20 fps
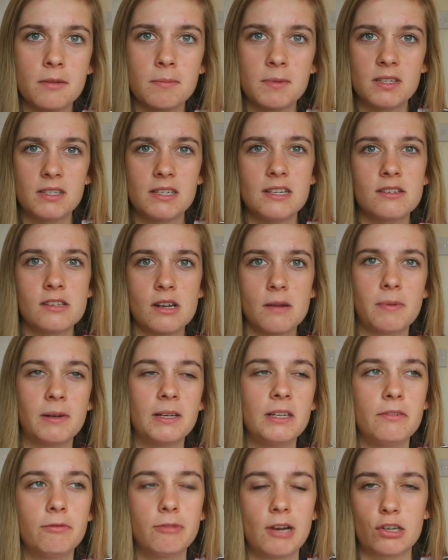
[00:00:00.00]
them this season. I
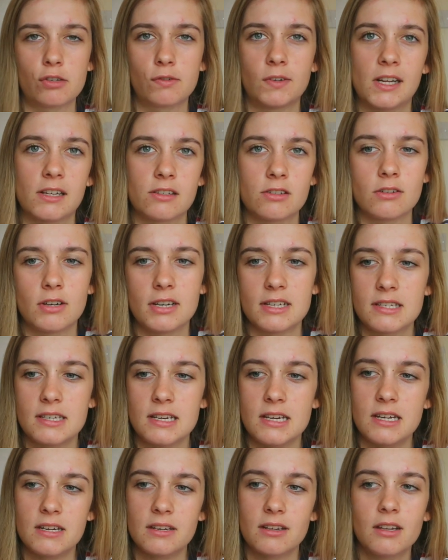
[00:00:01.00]
believe Rashford has
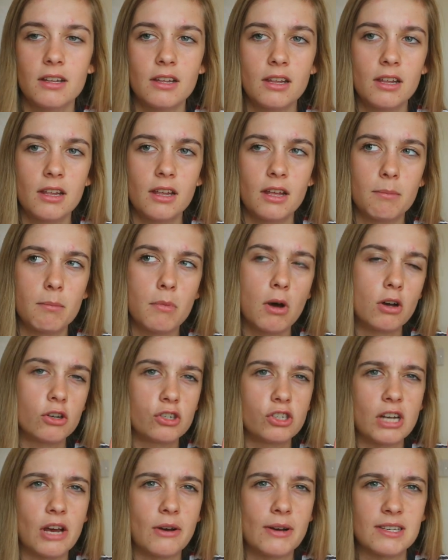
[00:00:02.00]
nineteen,
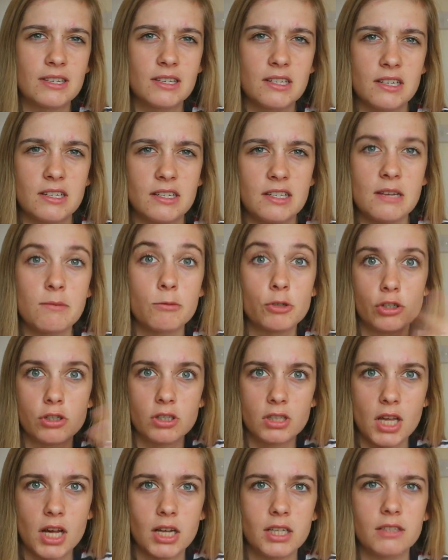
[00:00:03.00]
Martial has sixteen, which is
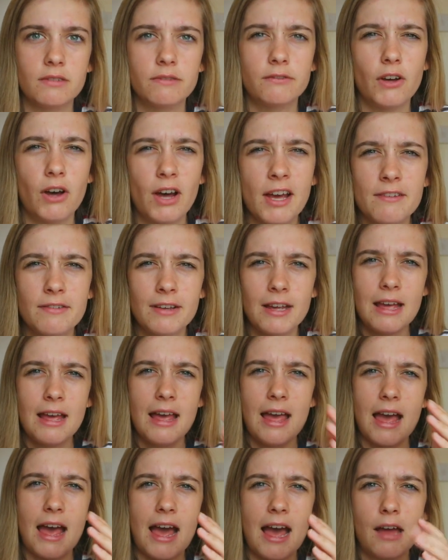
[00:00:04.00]
thirty-five.
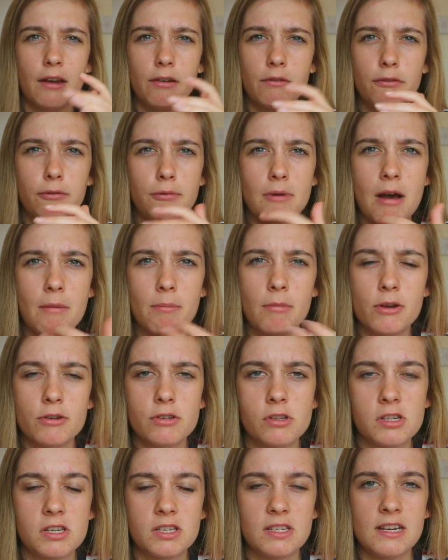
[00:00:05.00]
And throughout most
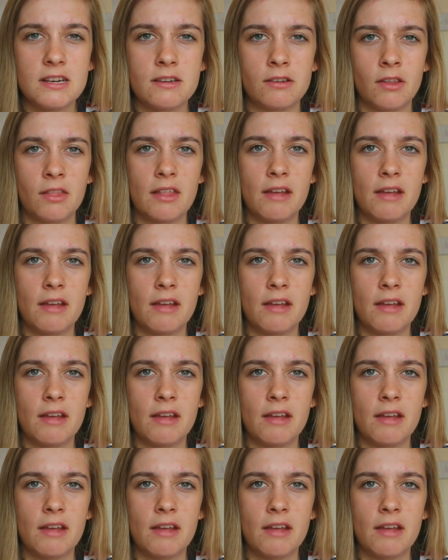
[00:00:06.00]
of the season,